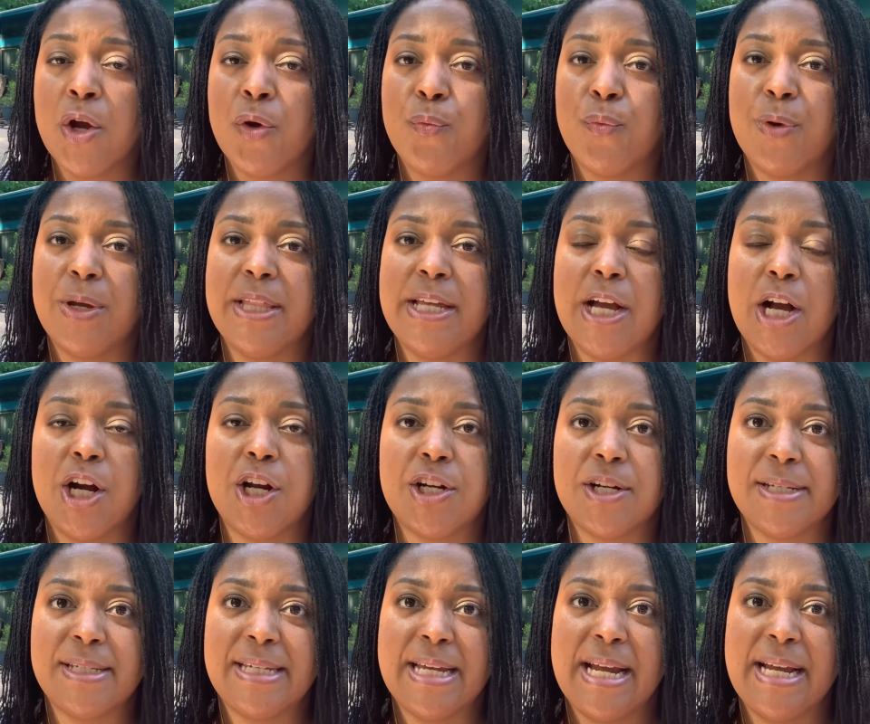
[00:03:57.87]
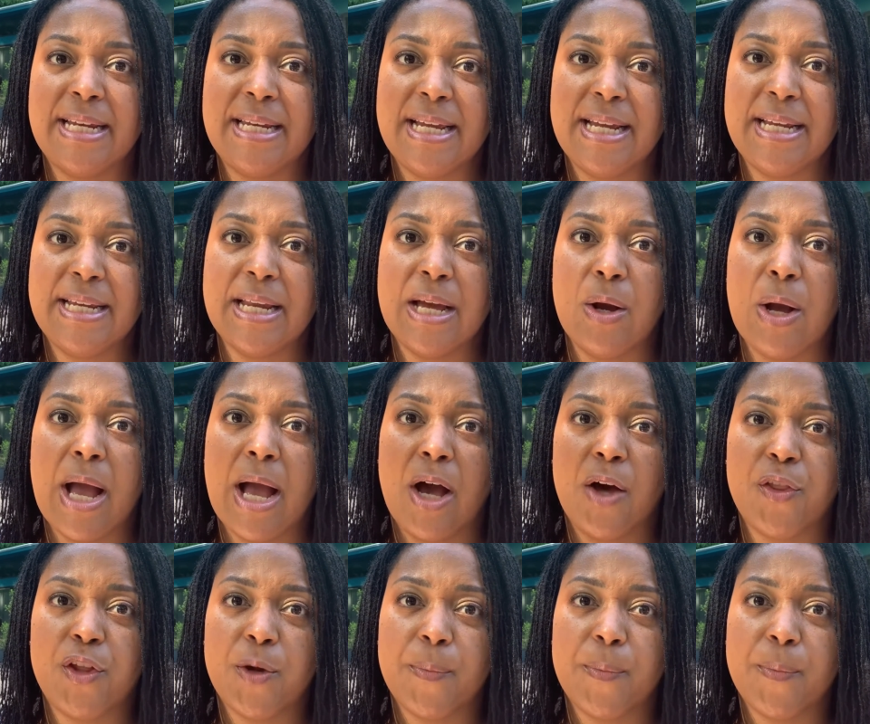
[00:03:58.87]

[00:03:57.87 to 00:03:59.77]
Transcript: really understanding how their